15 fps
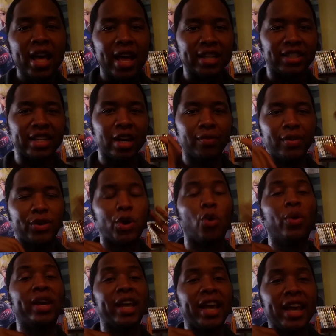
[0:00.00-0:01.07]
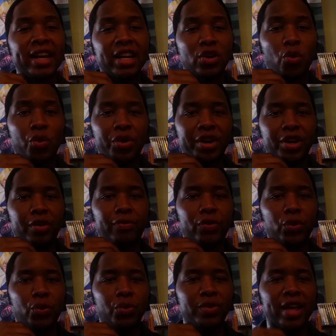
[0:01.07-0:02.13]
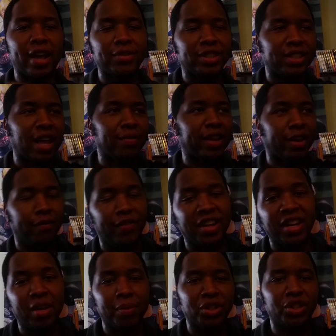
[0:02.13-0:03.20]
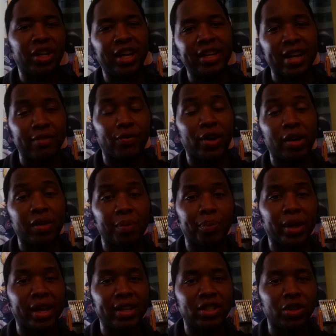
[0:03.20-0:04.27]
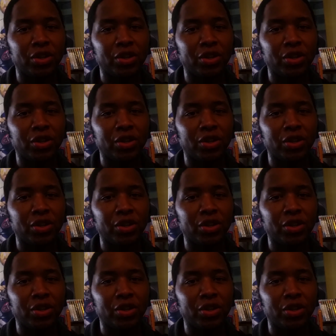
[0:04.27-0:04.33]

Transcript: instead of going in and ordering your food, they just have a vending machine in front of the place.